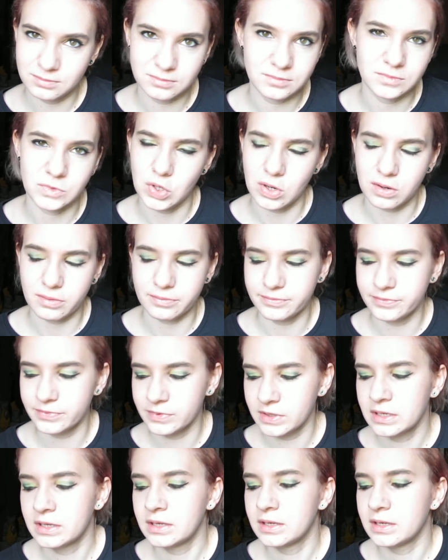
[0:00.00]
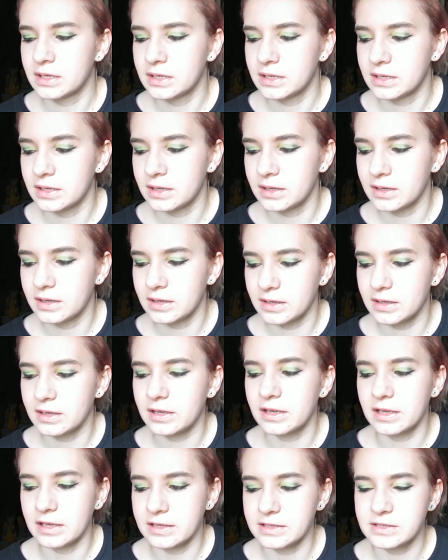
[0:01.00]
No.
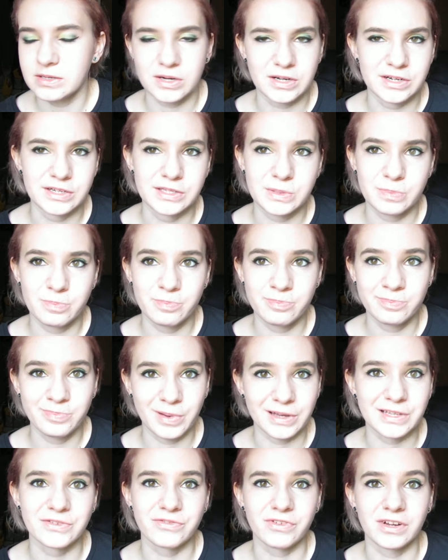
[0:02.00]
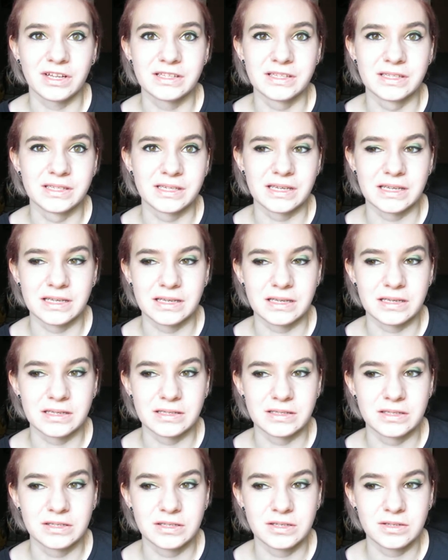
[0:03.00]
It turns best friends
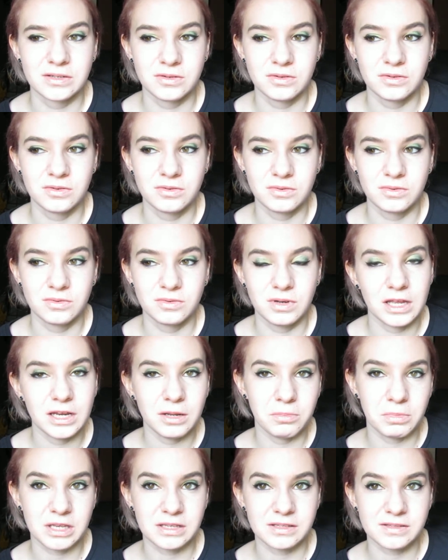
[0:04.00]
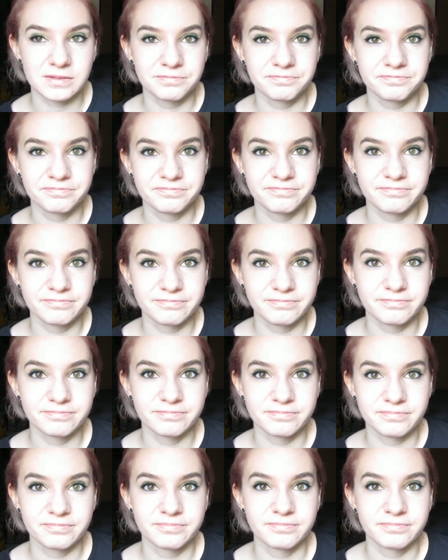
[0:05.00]
into enemies.
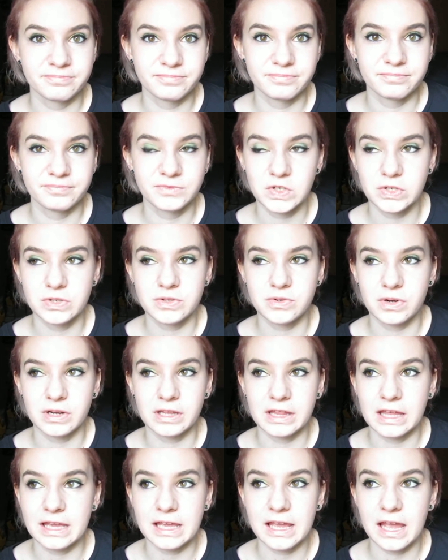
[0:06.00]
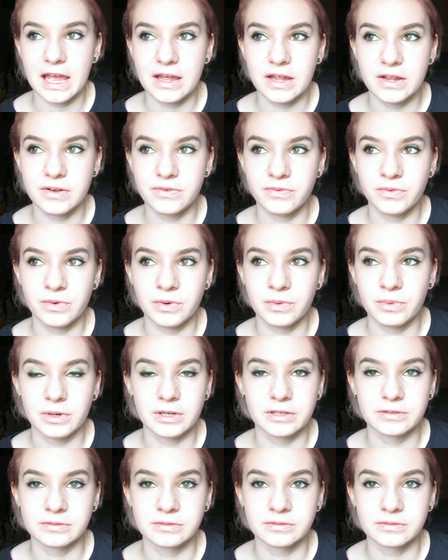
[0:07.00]
True story. Like,
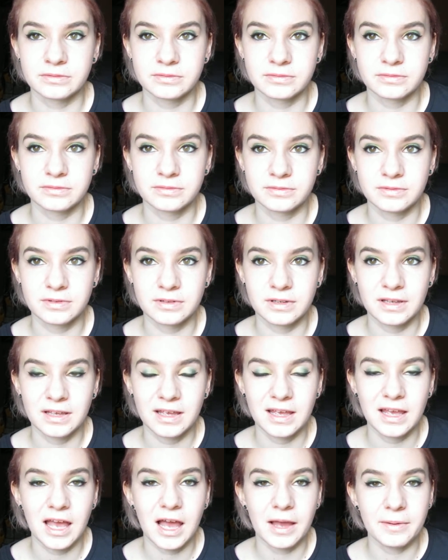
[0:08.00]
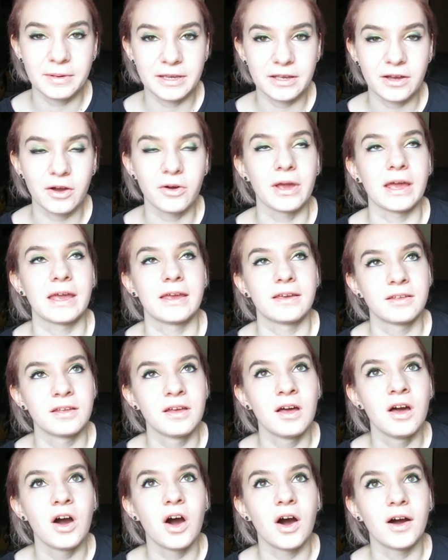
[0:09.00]
everyone. I mean, okay,
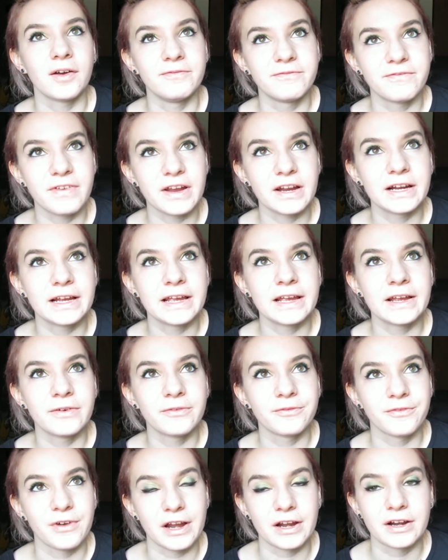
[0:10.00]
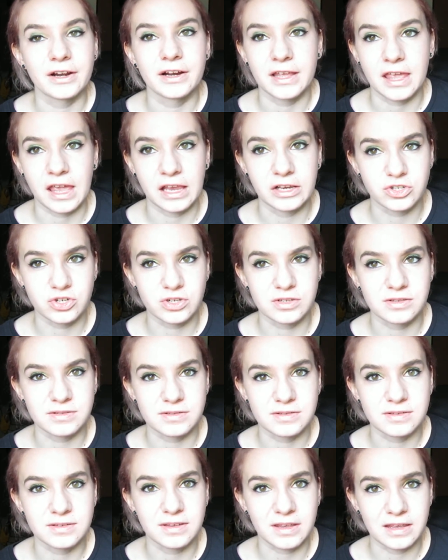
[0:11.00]
on very rare
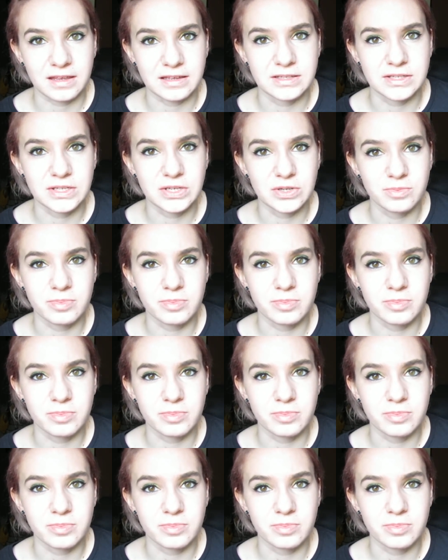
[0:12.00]
occasions can two